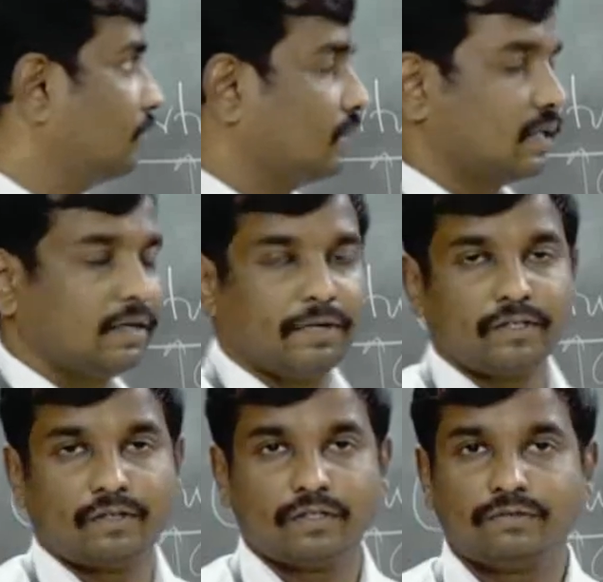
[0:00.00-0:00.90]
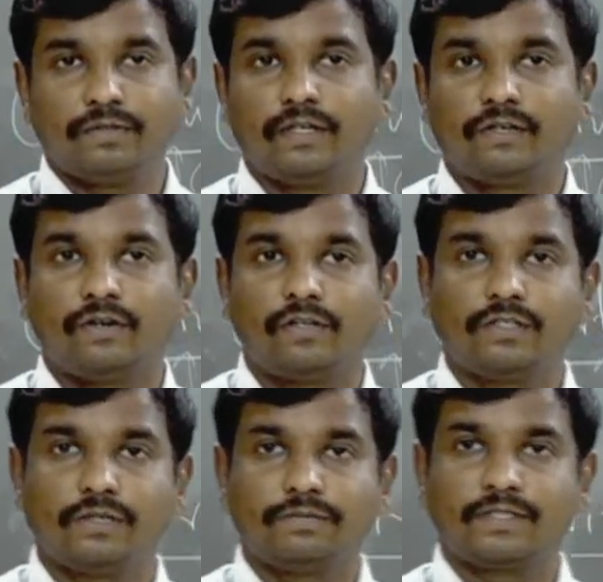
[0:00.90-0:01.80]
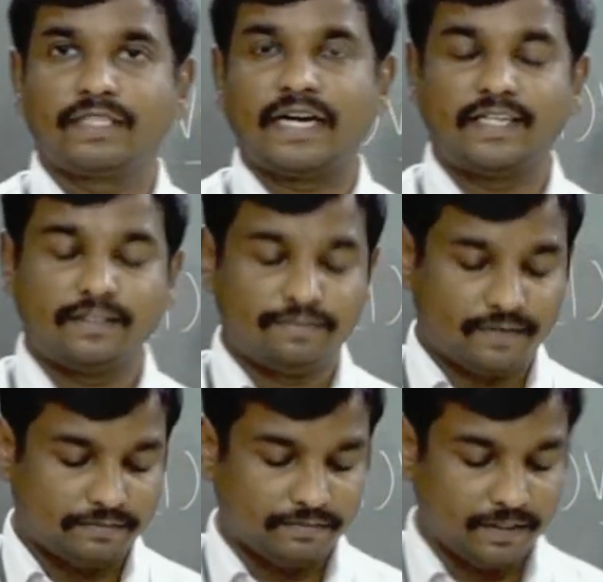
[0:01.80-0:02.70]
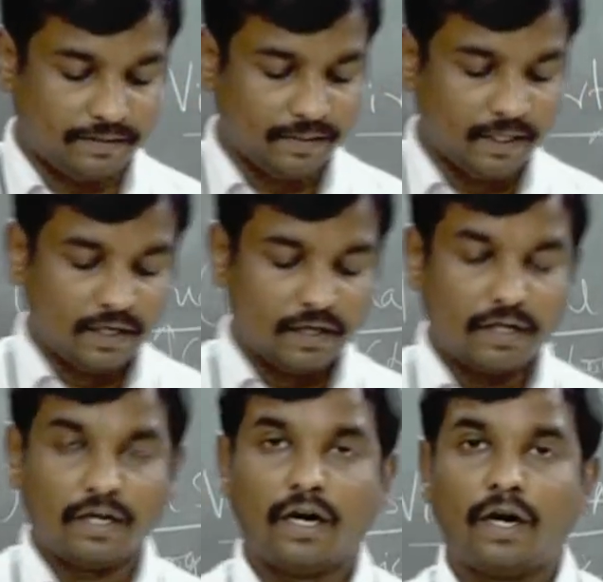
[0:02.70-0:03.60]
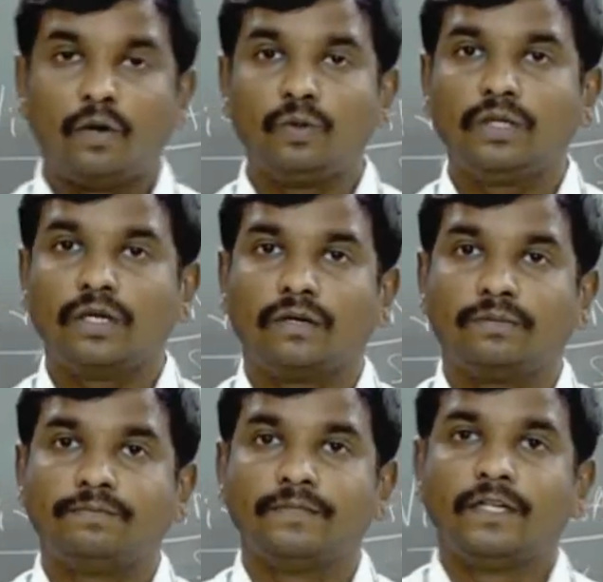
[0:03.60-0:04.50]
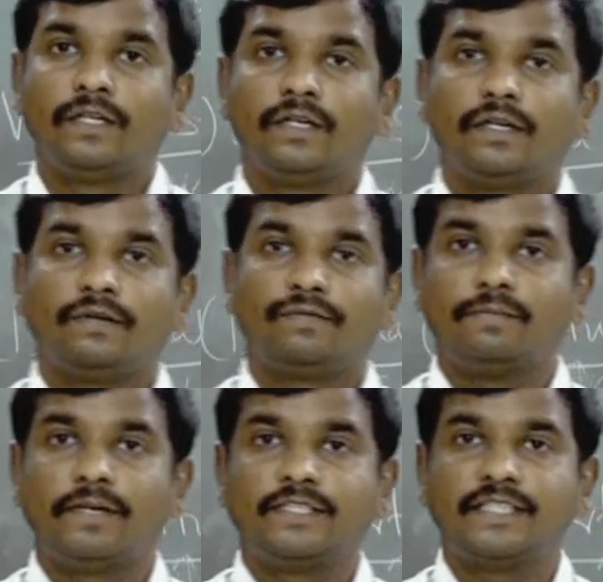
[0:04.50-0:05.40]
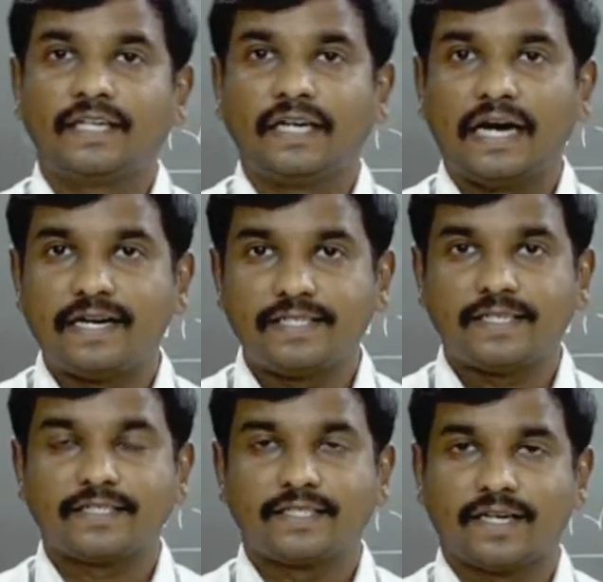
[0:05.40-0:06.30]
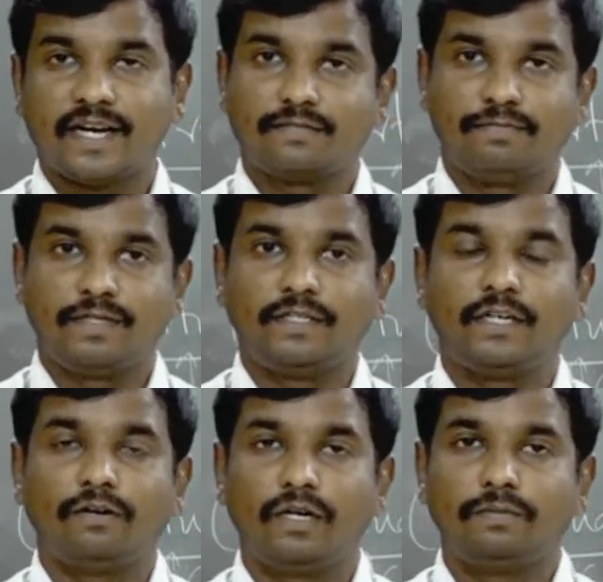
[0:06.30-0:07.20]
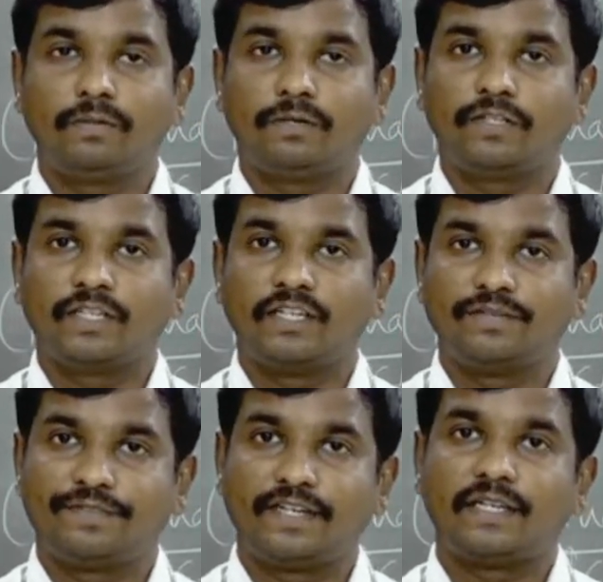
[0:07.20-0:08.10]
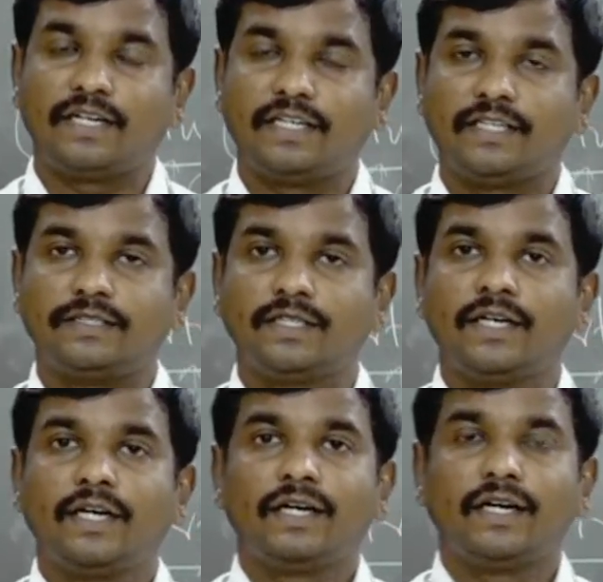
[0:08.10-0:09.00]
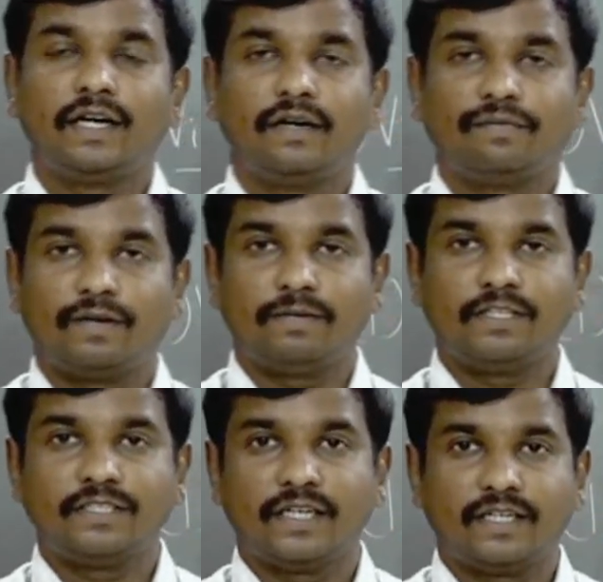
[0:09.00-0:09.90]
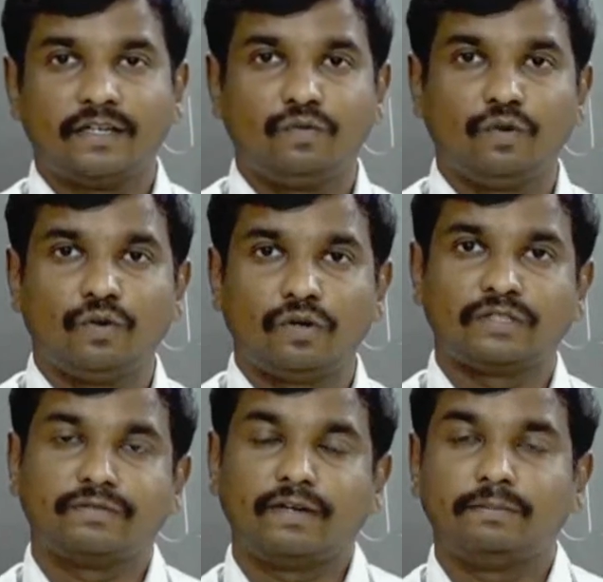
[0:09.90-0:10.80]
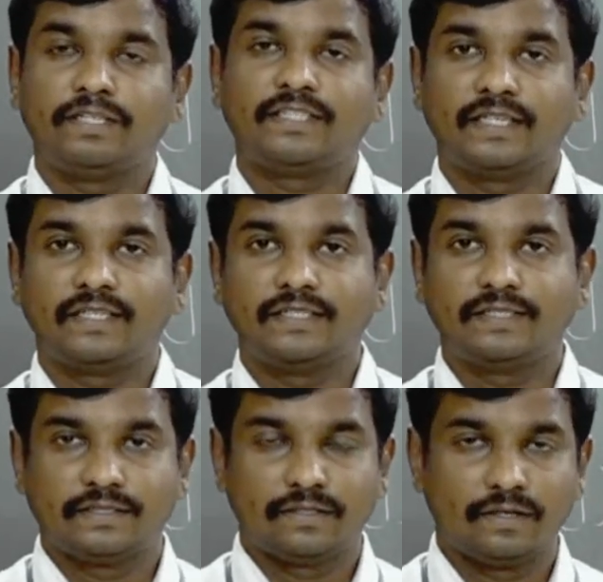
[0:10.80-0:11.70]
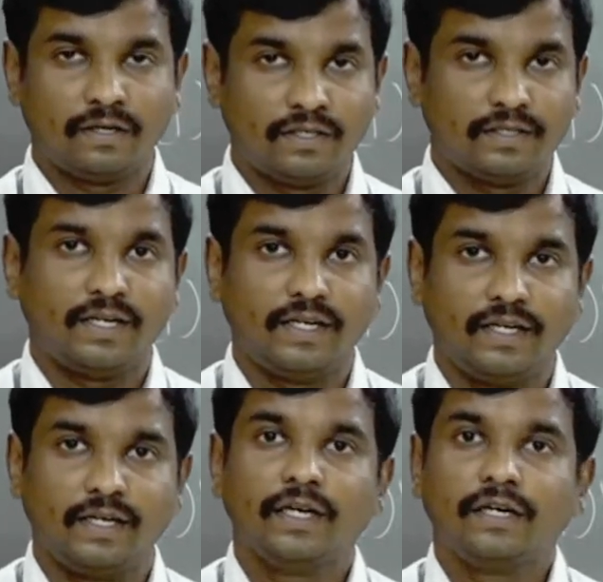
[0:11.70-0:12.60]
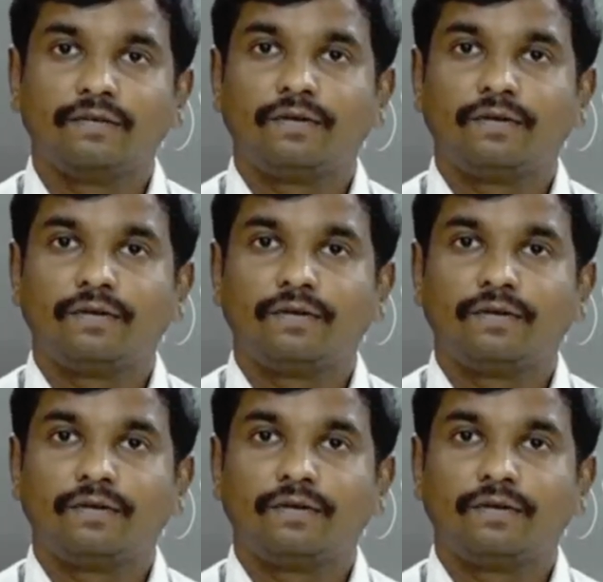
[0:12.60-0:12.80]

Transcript: we have come across with the concept, starting from how the fiber channel architecture has been developed with the different layers, fiber channel 4, fiber channel 3,